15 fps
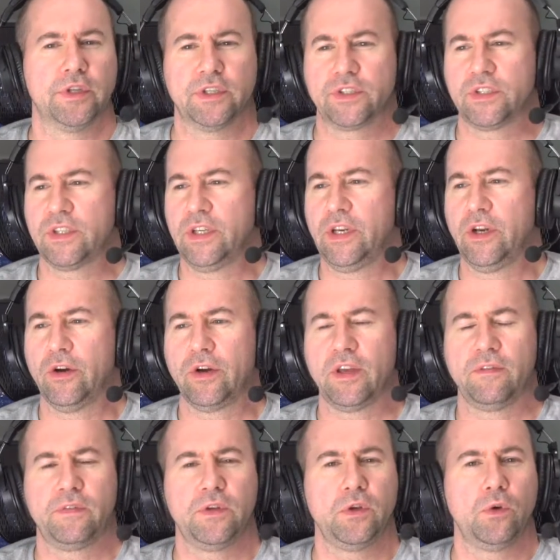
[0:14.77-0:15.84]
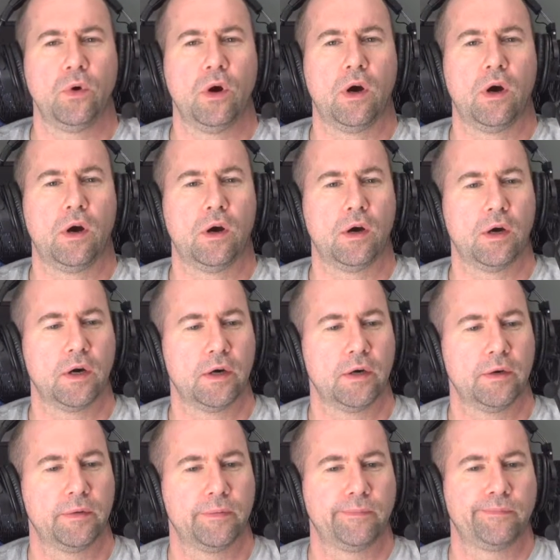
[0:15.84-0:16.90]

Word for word: this? You know, if you're